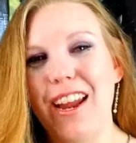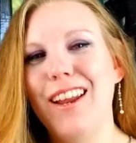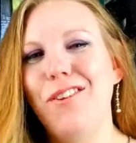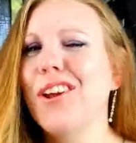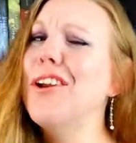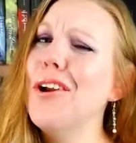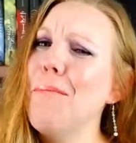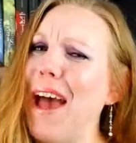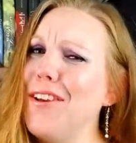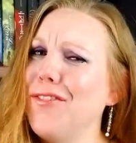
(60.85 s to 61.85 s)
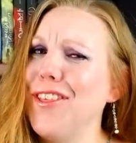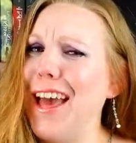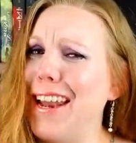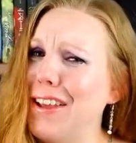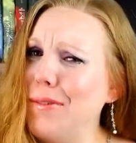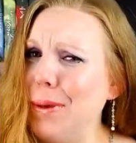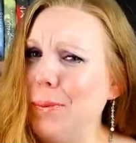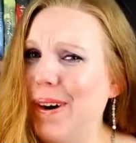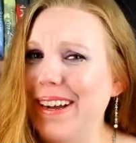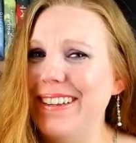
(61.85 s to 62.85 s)
And you can earn a badge for that if you
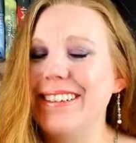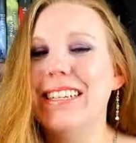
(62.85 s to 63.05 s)
want.